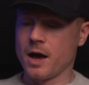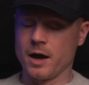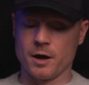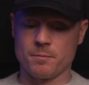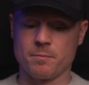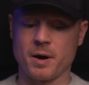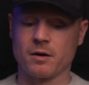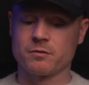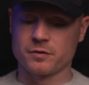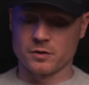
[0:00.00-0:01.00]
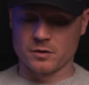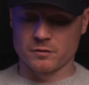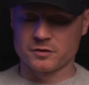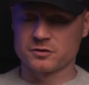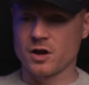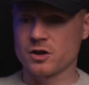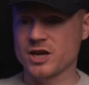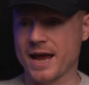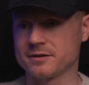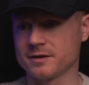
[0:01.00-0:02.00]
But for search
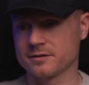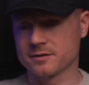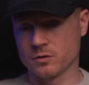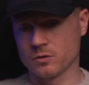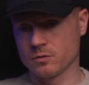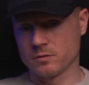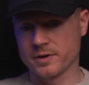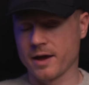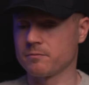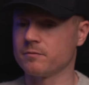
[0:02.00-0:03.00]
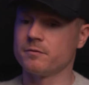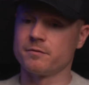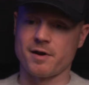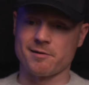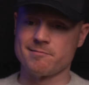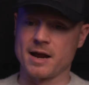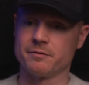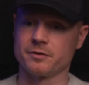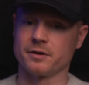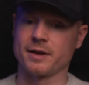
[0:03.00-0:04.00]
ads, it's still very
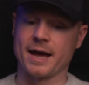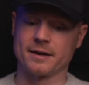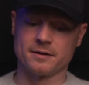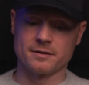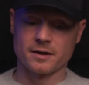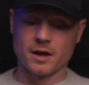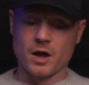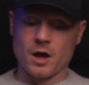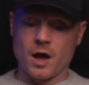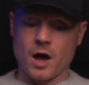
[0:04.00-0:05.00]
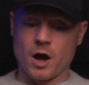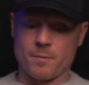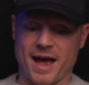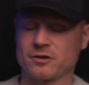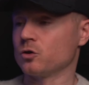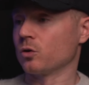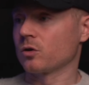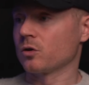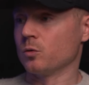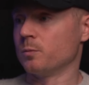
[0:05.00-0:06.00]
relevant, and
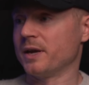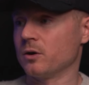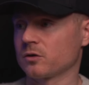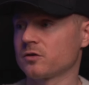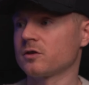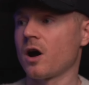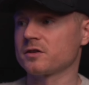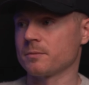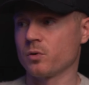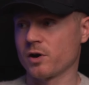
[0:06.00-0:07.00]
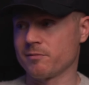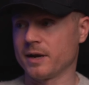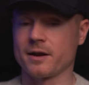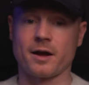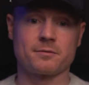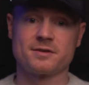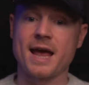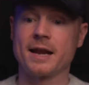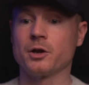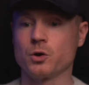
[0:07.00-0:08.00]
you would be your starting point really, like
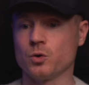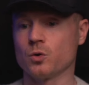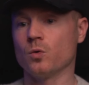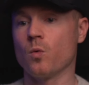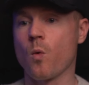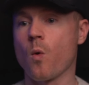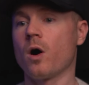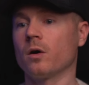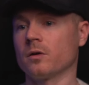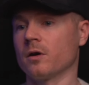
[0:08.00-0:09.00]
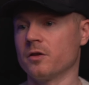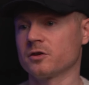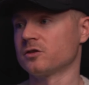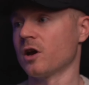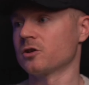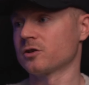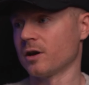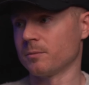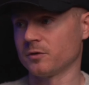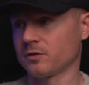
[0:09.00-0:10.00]
telling Google what are the search
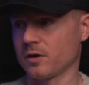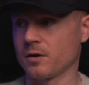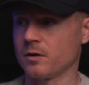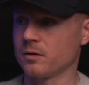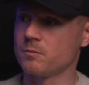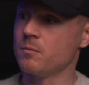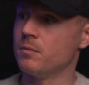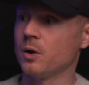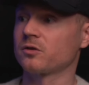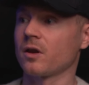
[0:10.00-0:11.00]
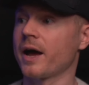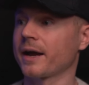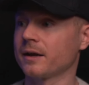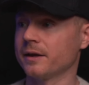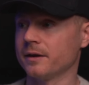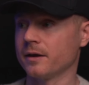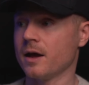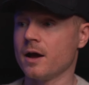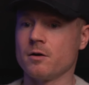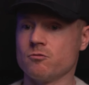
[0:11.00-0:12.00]
terms that are most likely
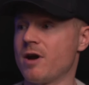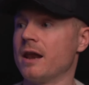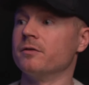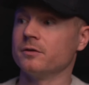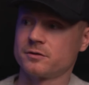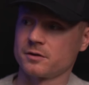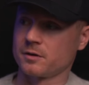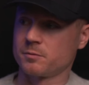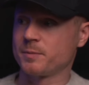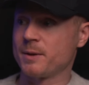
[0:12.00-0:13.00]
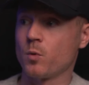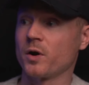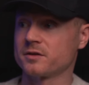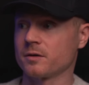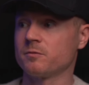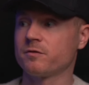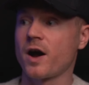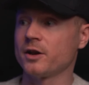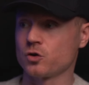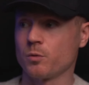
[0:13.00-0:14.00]
relevant to people wanting to
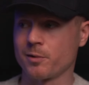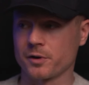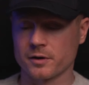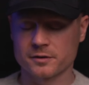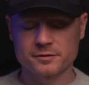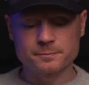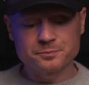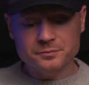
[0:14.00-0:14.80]
find your products.